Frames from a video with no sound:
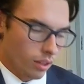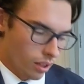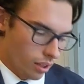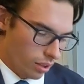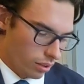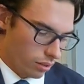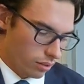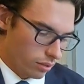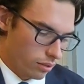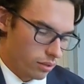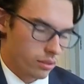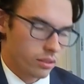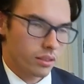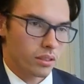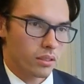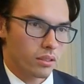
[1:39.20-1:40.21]
Oh,
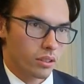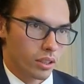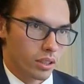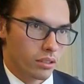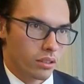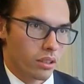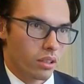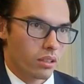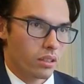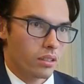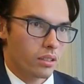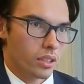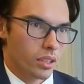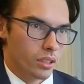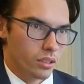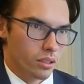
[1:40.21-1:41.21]
so these are
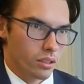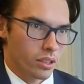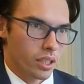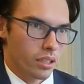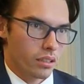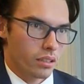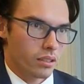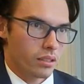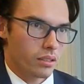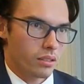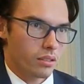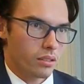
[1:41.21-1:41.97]
cells.